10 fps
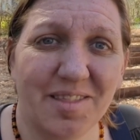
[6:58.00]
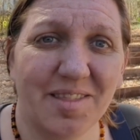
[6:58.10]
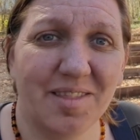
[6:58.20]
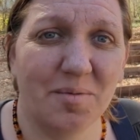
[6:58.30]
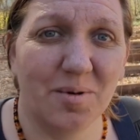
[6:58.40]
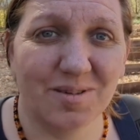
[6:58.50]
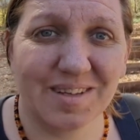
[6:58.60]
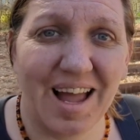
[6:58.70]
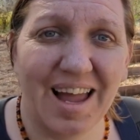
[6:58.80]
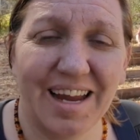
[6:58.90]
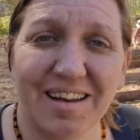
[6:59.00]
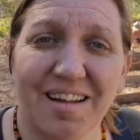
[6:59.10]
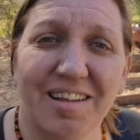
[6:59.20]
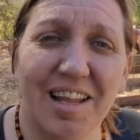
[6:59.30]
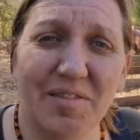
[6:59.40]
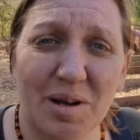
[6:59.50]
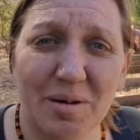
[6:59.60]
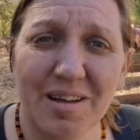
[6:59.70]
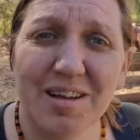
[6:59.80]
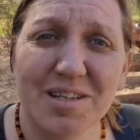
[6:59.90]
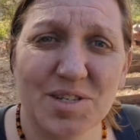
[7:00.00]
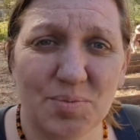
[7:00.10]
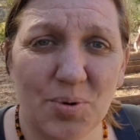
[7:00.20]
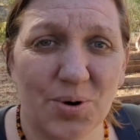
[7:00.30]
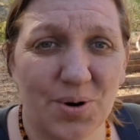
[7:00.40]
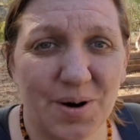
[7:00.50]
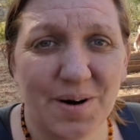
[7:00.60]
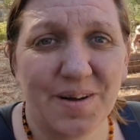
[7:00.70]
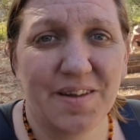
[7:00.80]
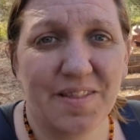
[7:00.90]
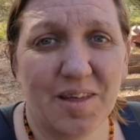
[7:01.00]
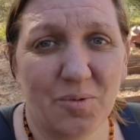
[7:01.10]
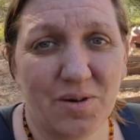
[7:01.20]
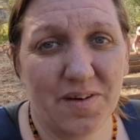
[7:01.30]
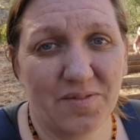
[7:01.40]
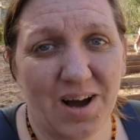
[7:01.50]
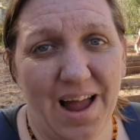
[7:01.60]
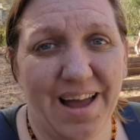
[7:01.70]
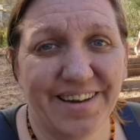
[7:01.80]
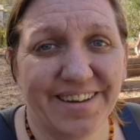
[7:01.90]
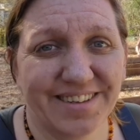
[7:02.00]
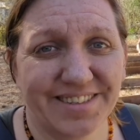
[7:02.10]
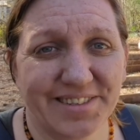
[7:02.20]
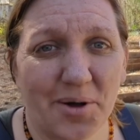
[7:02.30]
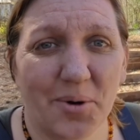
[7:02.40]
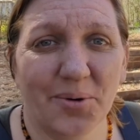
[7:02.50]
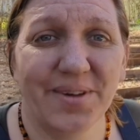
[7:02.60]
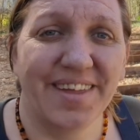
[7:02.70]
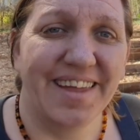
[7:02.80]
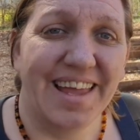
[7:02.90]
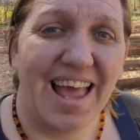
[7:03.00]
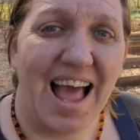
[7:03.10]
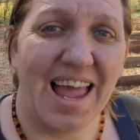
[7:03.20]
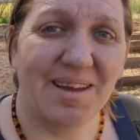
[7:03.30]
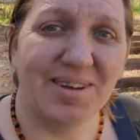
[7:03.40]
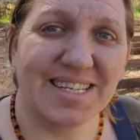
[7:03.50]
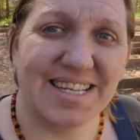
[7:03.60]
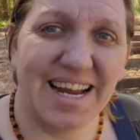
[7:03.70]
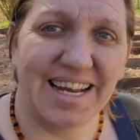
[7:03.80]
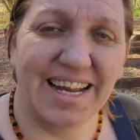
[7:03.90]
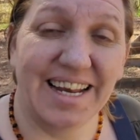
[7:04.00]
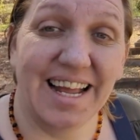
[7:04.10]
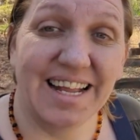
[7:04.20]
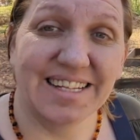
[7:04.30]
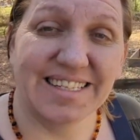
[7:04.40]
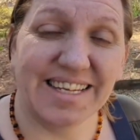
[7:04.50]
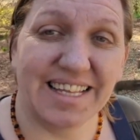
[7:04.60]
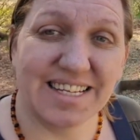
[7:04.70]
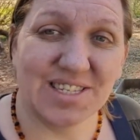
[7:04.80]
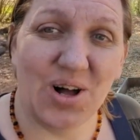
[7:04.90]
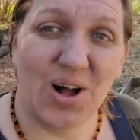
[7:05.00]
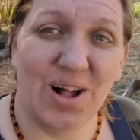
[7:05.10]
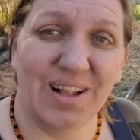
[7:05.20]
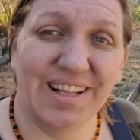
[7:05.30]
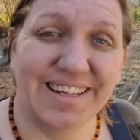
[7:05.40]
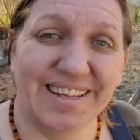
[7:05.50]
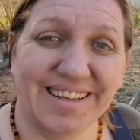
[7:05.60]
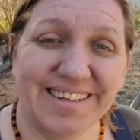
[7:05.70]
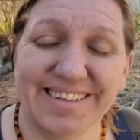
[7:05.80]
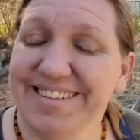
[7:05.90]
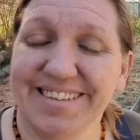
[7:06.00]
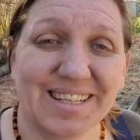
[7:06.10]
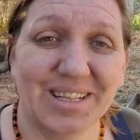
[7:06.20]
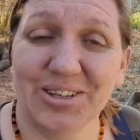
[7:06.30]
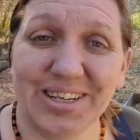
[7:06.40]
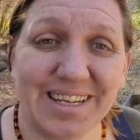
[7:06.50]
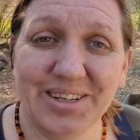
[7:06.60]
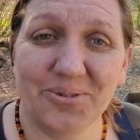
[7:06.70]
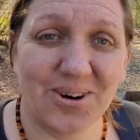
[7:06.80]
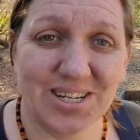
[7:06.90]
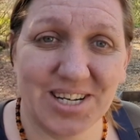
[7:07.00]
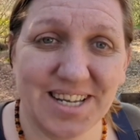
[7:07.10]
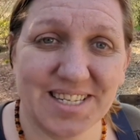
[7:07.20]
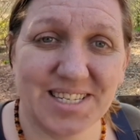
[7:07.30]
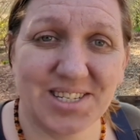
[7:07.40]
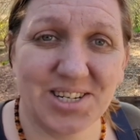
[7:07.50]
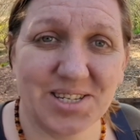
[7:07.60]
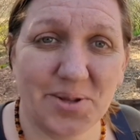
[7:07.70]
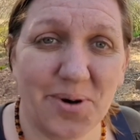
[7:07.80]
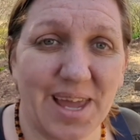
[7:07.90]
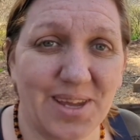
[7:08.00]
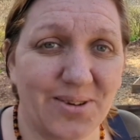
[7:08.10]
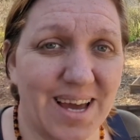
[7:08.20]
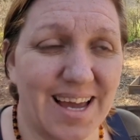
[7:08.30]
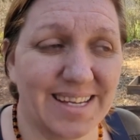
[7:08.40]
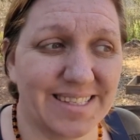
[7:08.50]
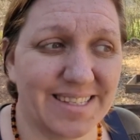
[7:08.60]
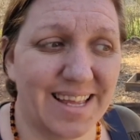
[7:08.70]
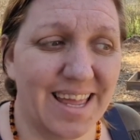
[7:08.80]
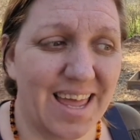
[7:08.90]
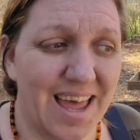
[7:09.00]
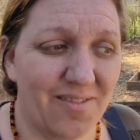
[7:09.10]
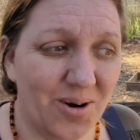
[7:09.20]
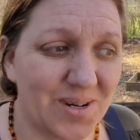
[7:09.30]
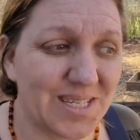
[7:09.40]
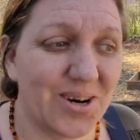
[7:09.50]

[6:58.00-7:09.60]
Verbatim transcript: the most kind, loving supporter that ever had. So I am excited to get this all looking gorgeous, just the way you guys have always